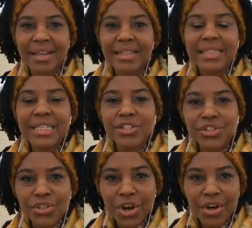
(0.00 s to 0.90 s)

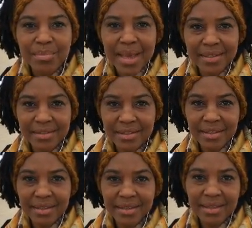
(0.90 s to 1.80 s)
discernment
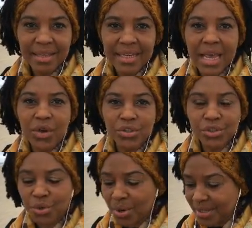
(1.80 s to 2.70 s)
in our
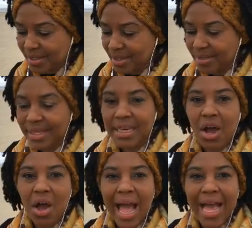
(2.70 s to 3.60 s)
choices, in
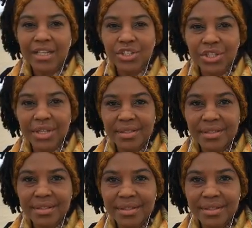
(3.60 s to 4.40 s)
our actions.